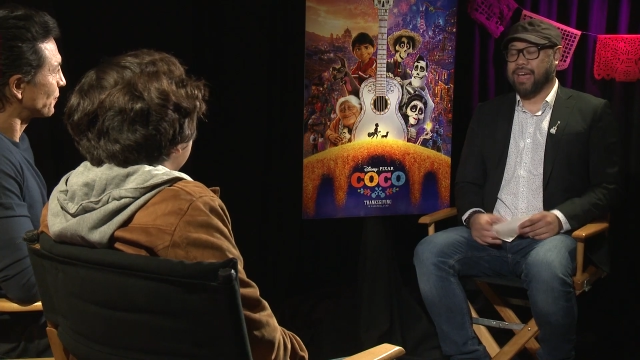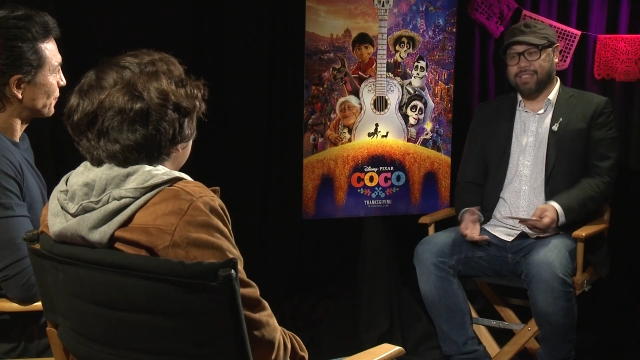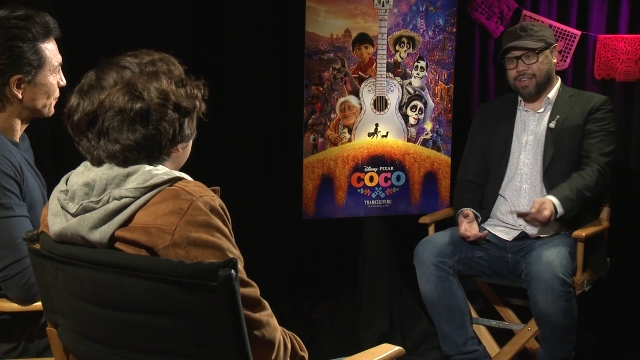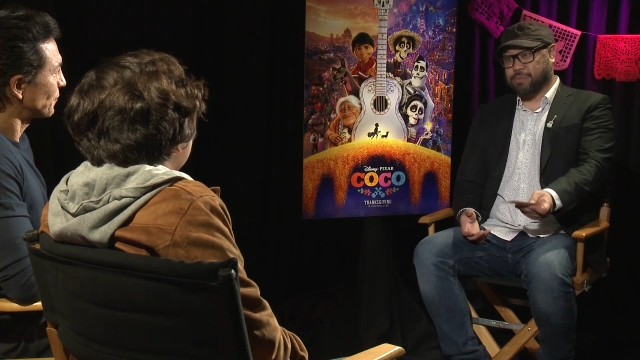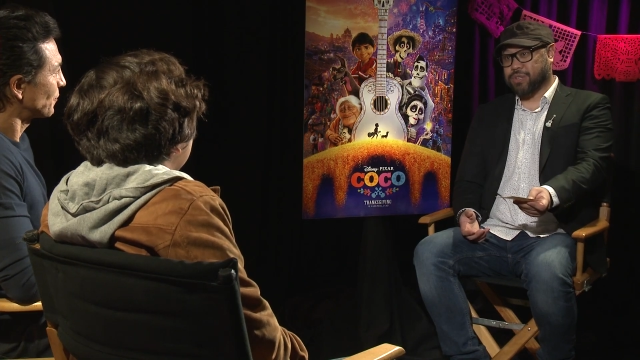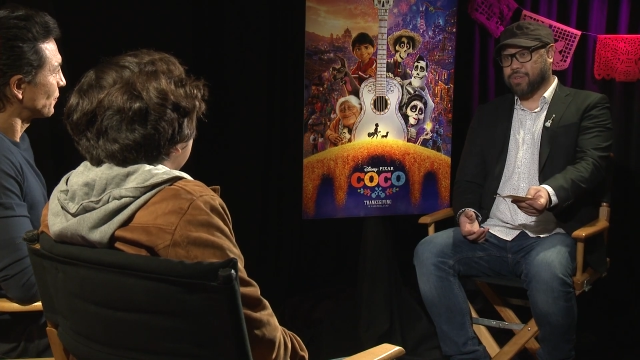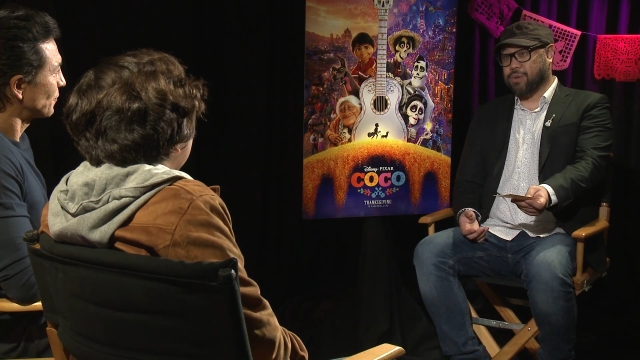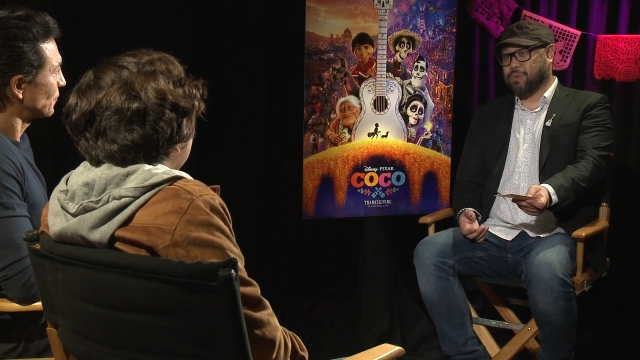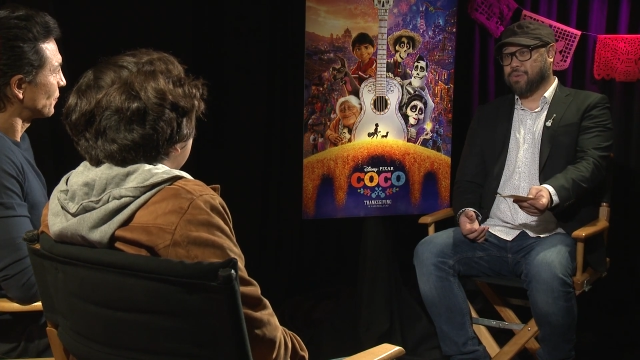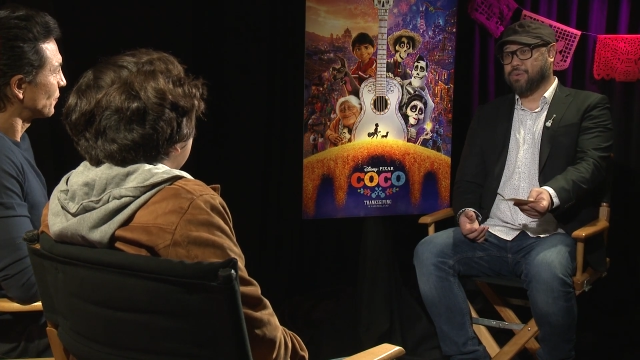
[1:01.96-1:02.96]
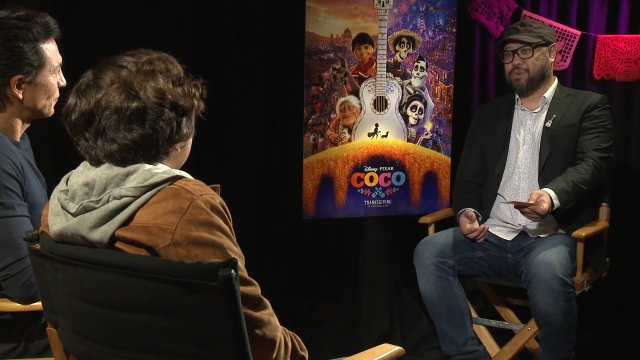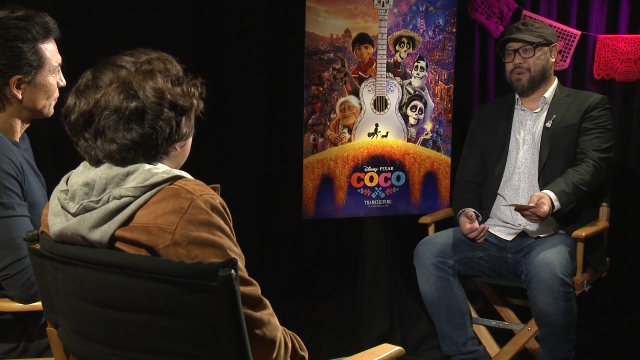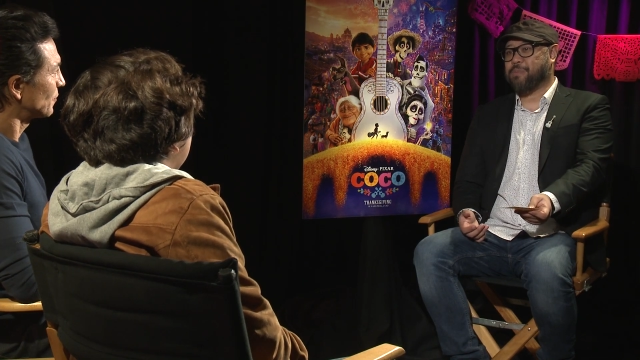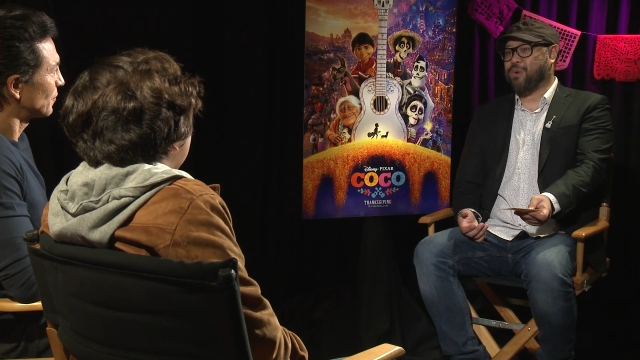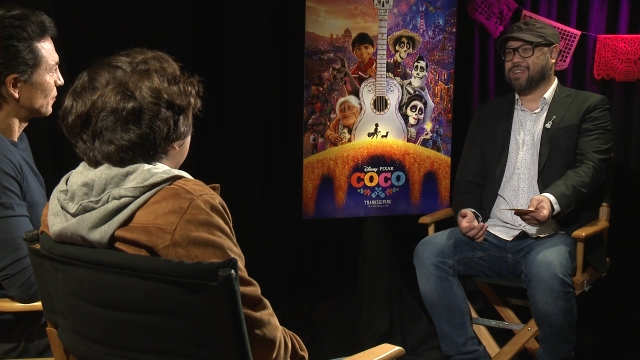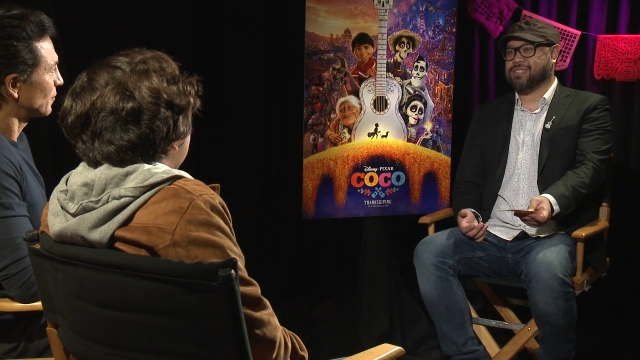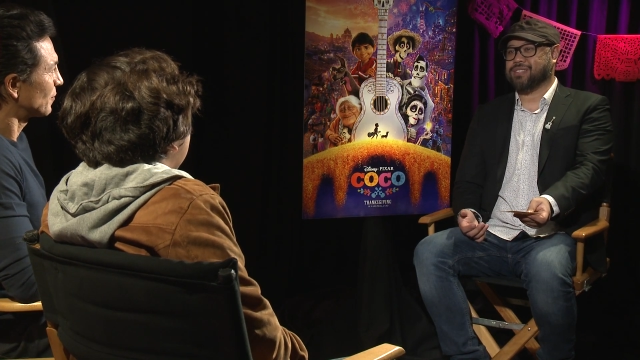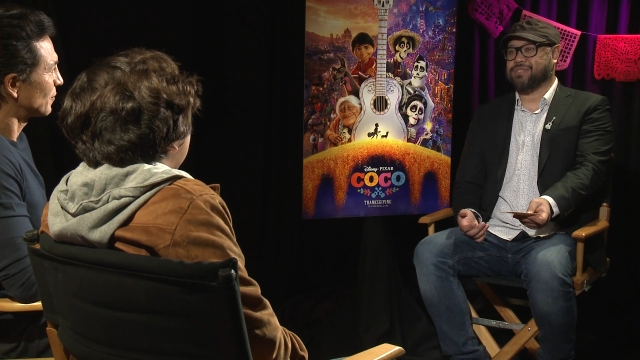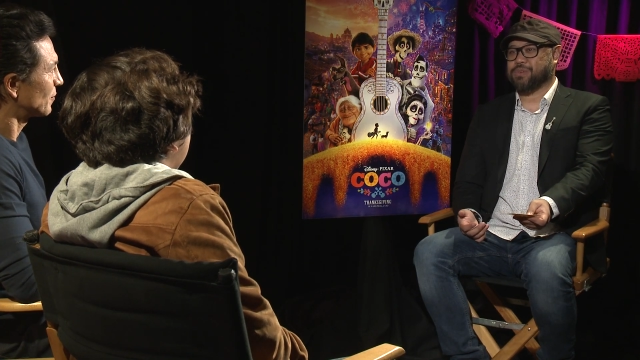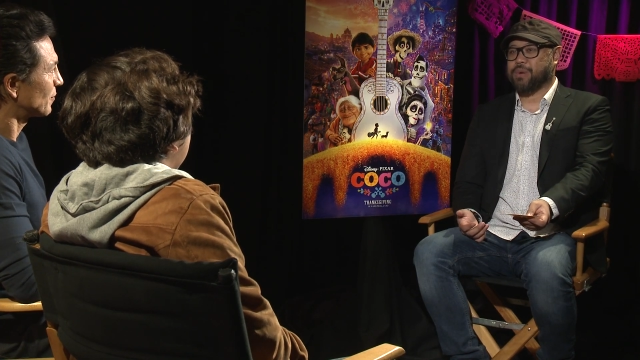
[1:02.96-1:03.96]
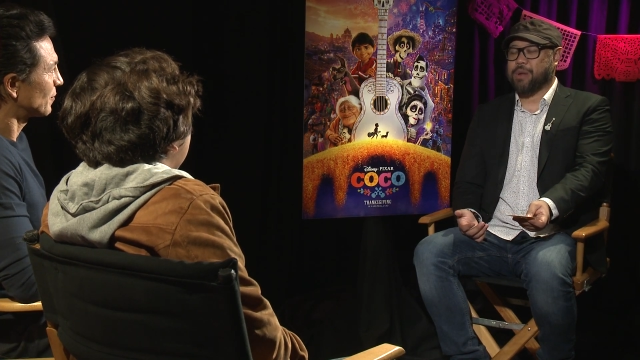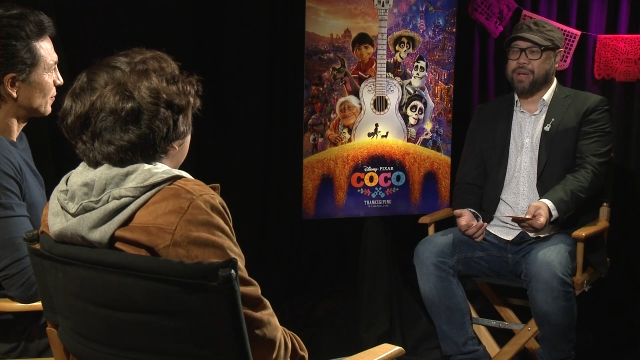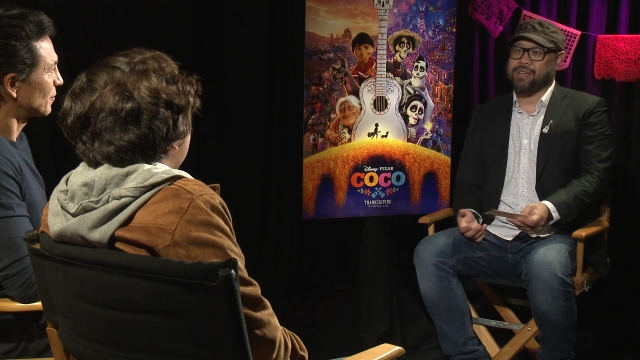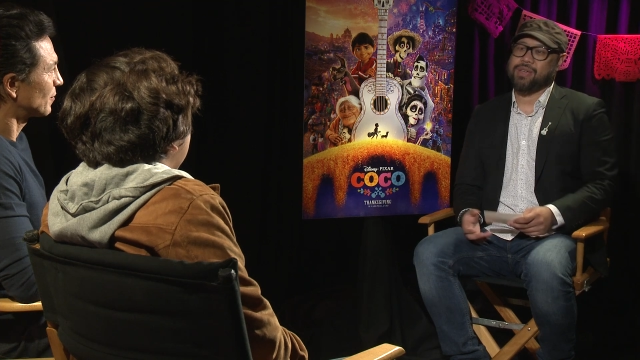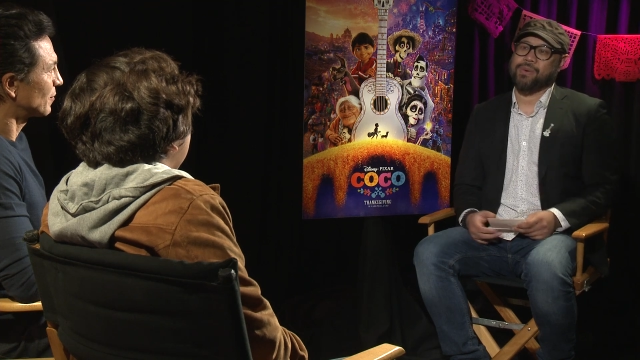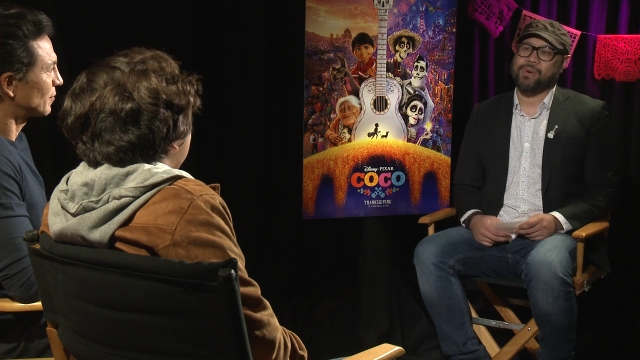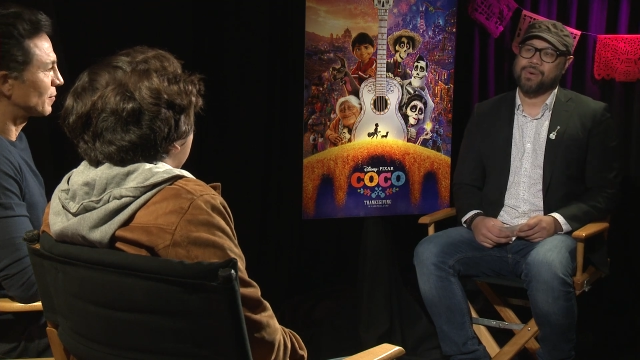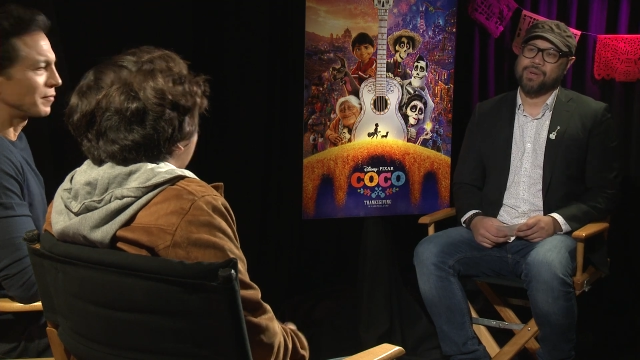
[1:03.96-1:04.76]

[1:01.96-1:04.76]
Speaker 1: Anthony, I'm sure you, you grew up watching this, so what about you?